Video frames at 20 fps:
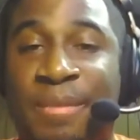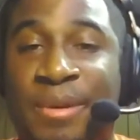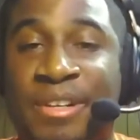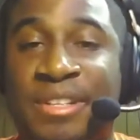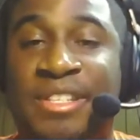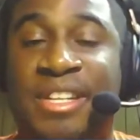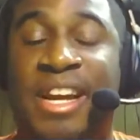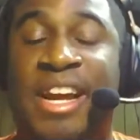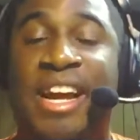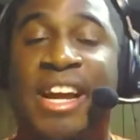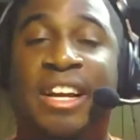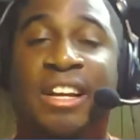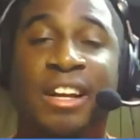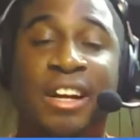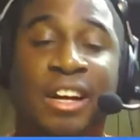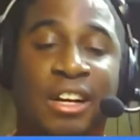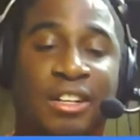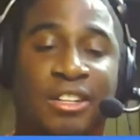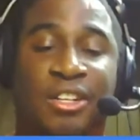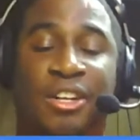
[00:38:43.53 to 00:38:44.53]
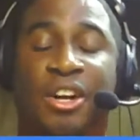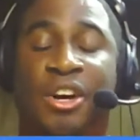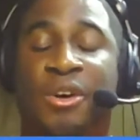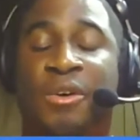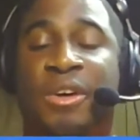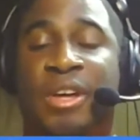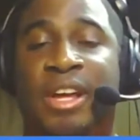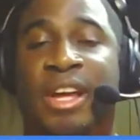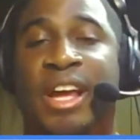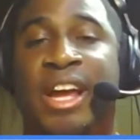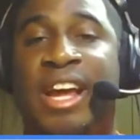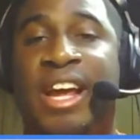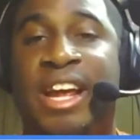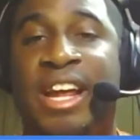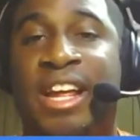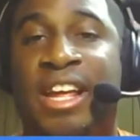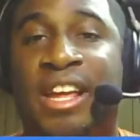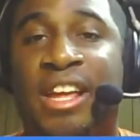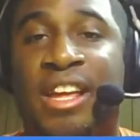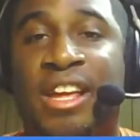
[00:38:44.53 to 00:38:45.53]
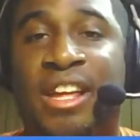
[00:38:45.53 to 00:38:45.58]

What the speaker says: person and say, hey, look, you know, hey,